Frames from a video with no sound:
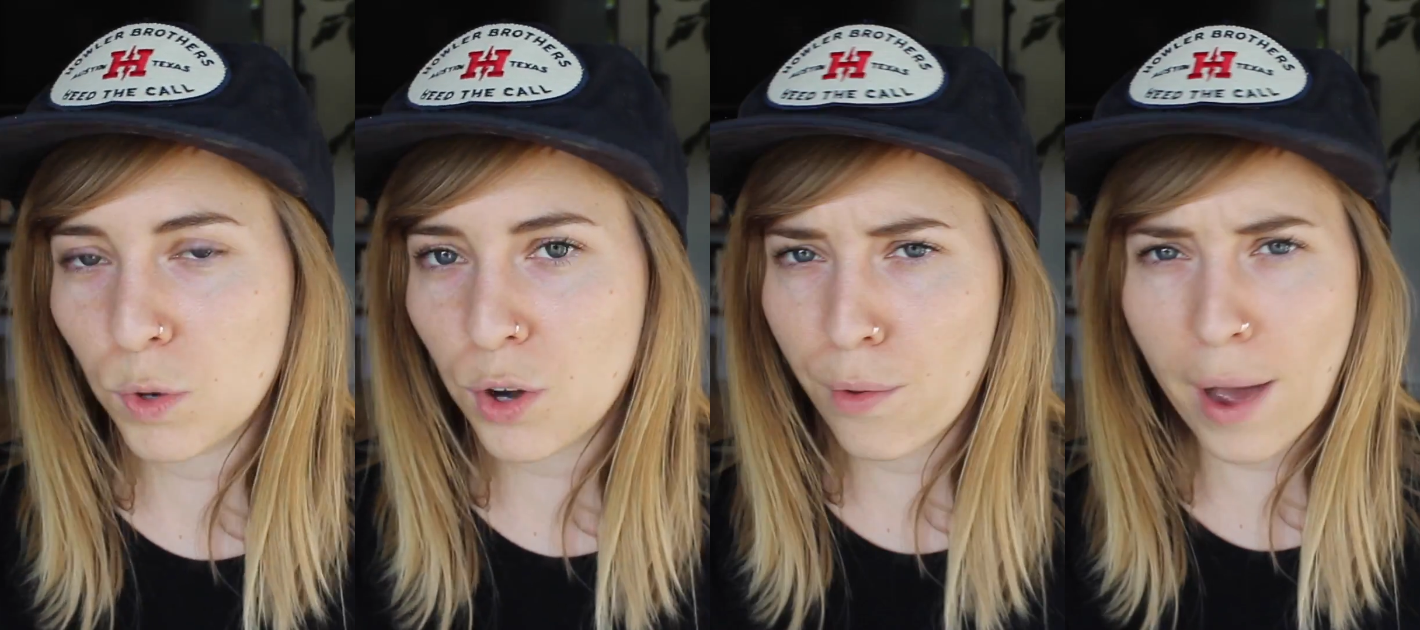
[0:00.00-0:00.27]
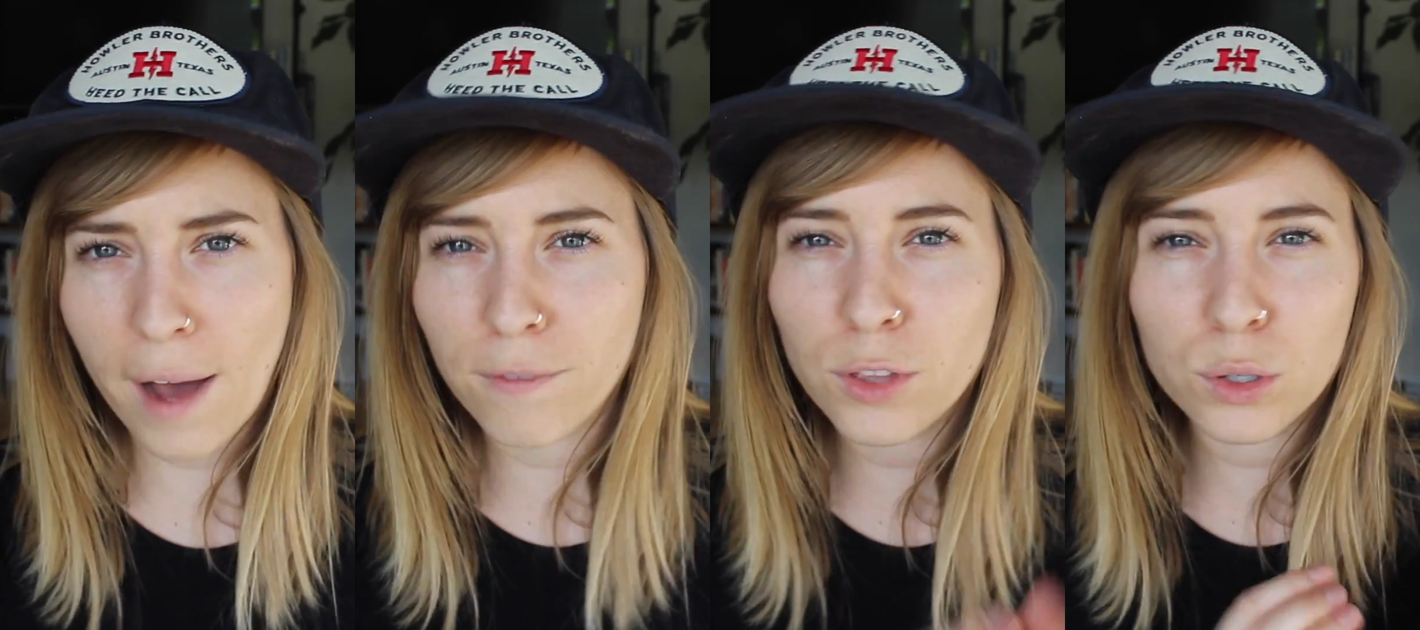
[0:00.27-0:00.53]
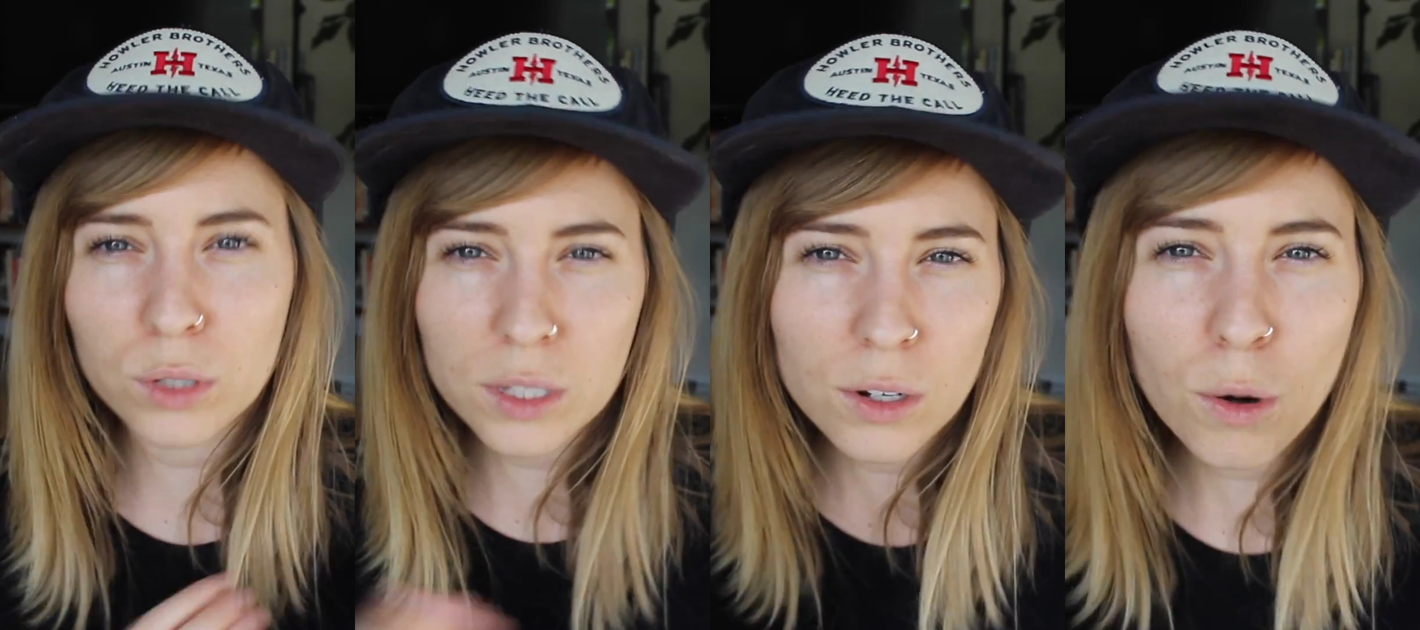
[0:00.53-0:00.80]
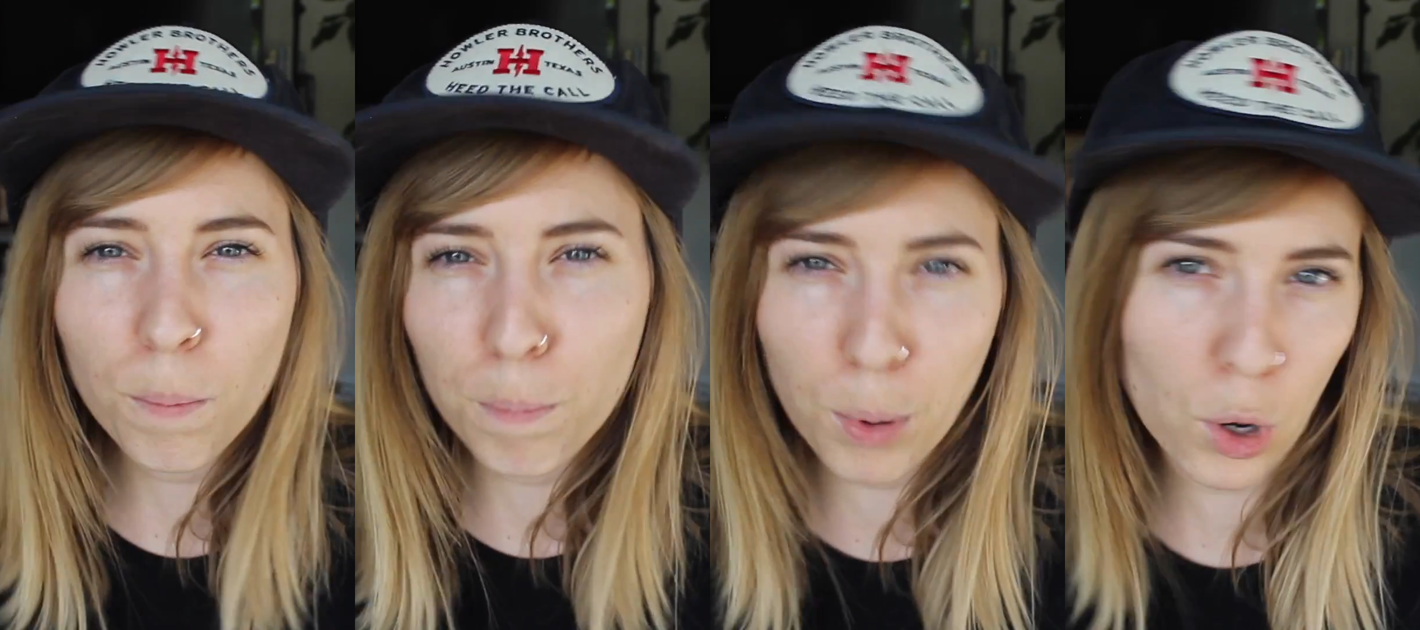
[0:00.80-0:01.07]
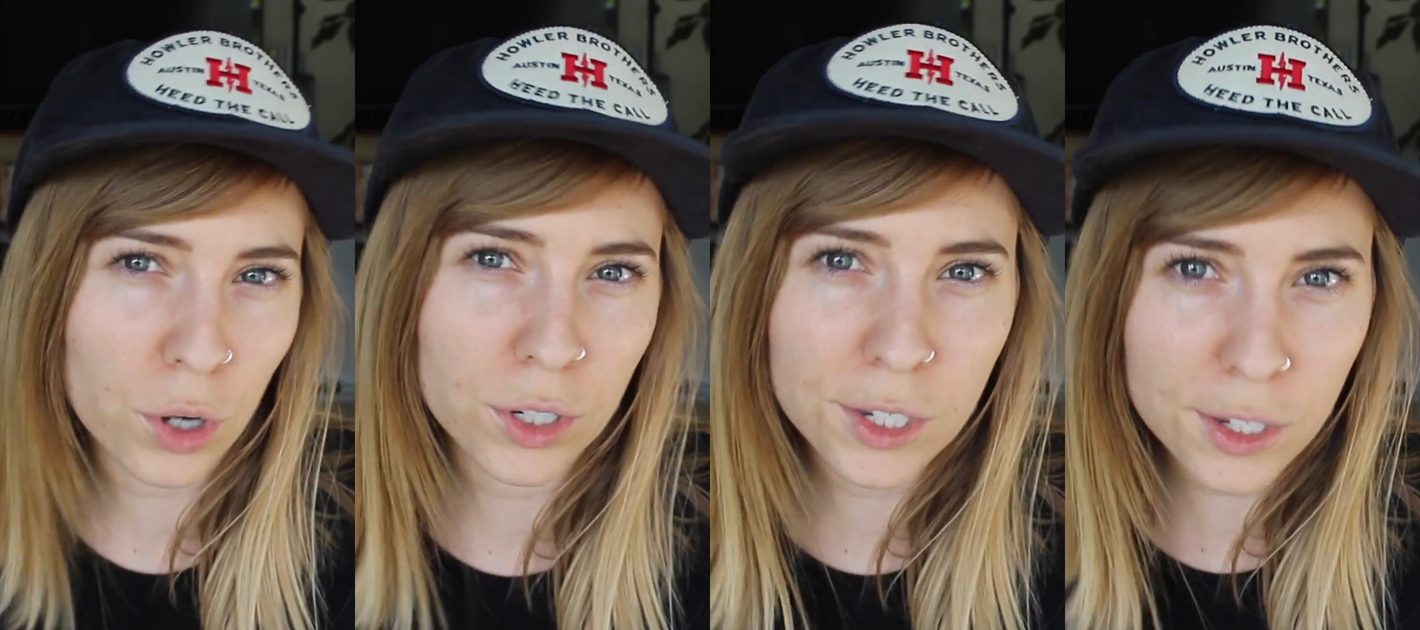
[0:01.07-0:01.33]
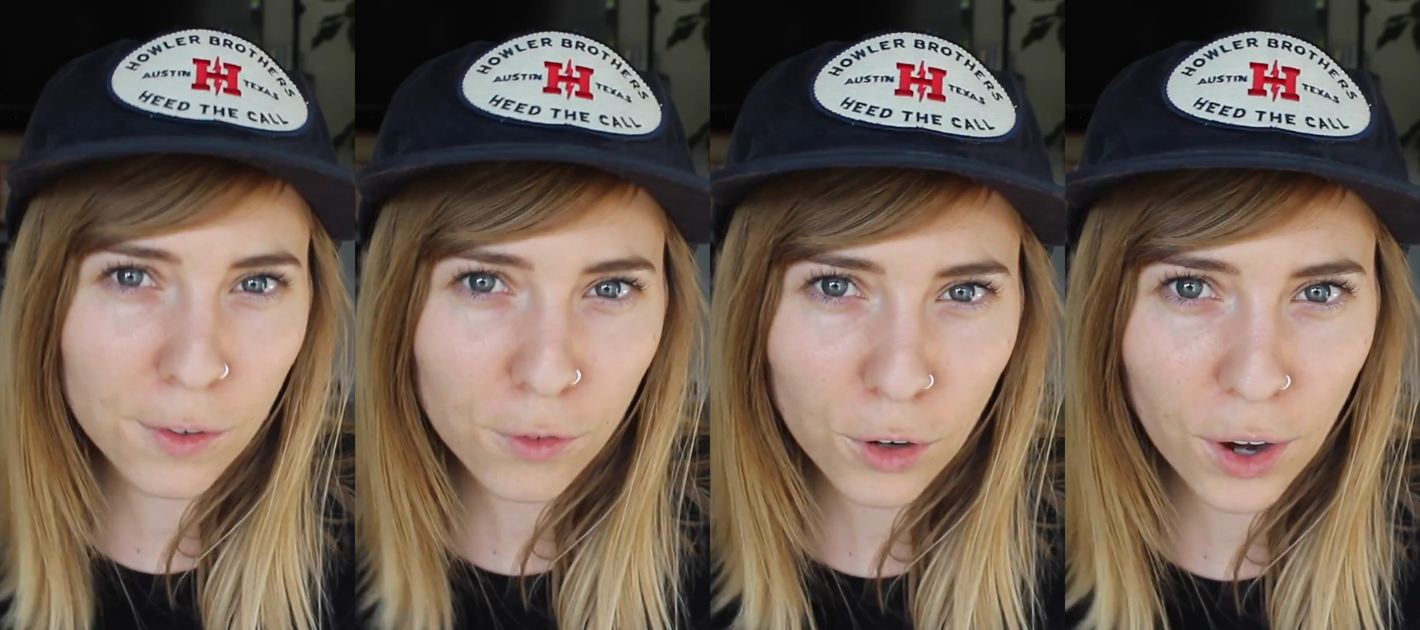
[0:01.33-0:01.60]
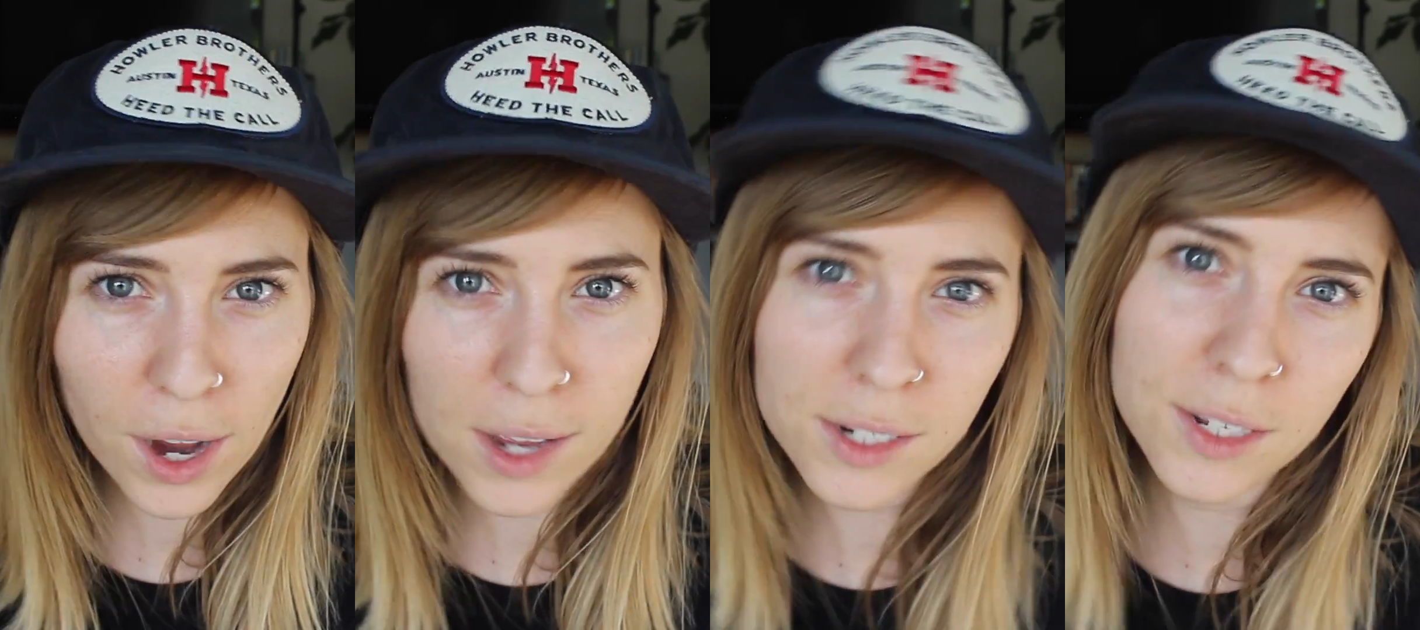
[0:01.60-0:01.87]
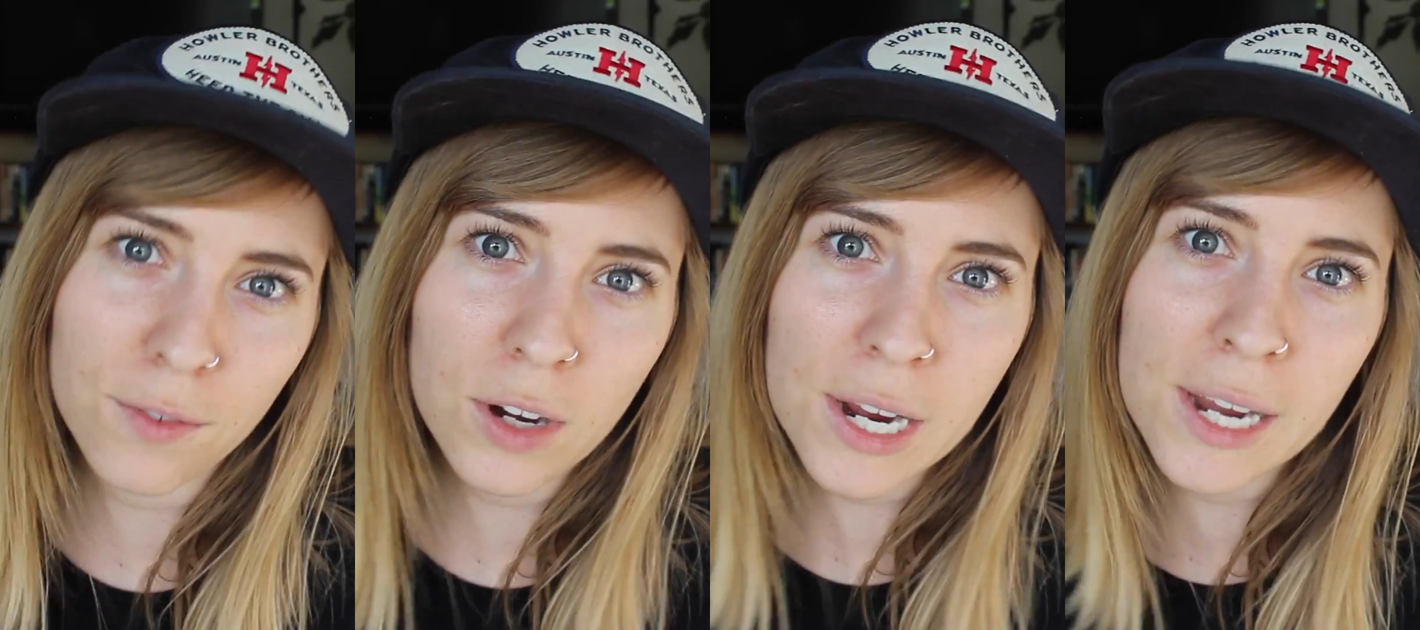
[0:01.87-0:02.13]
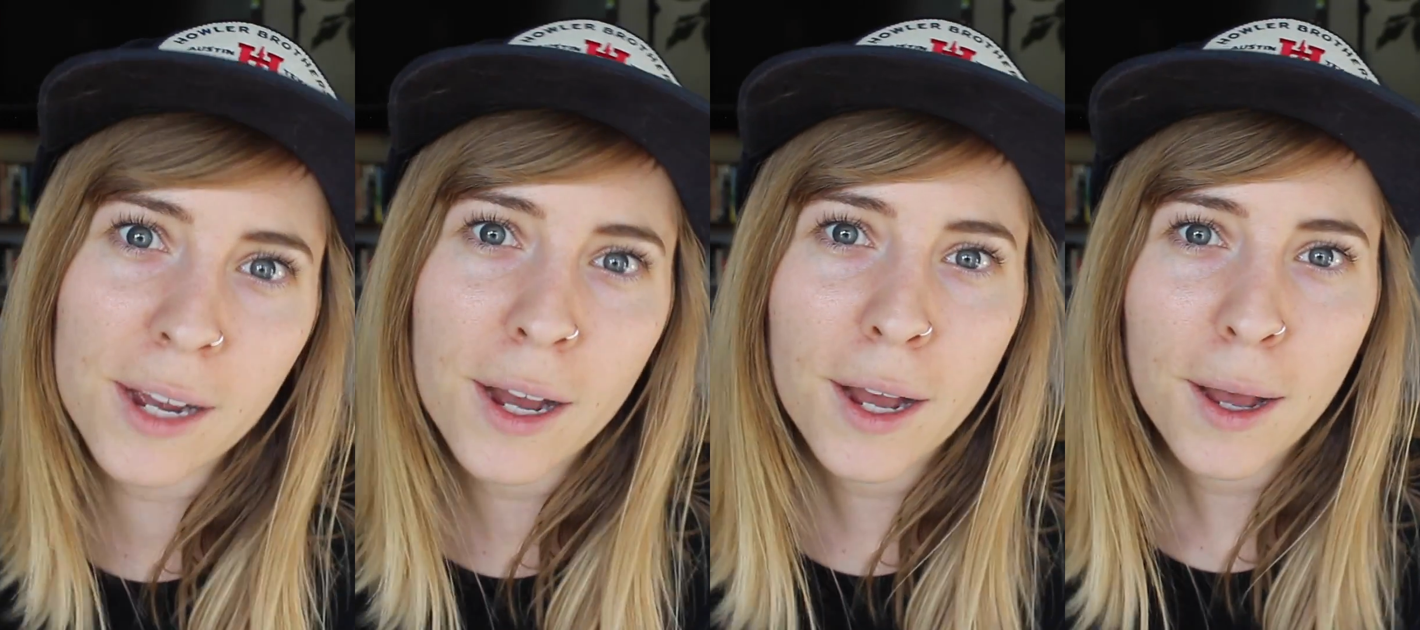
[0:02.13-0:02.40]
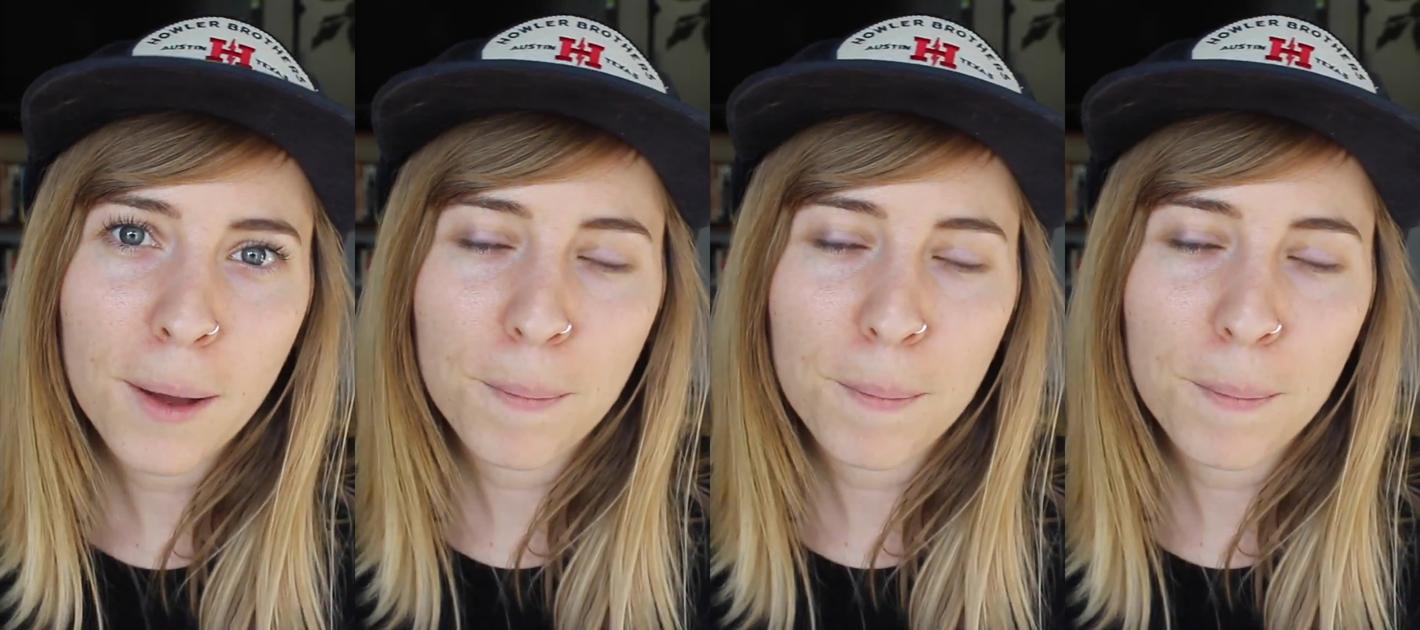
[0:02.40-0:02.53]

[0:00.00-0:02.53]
when you have those little bursts of creativity.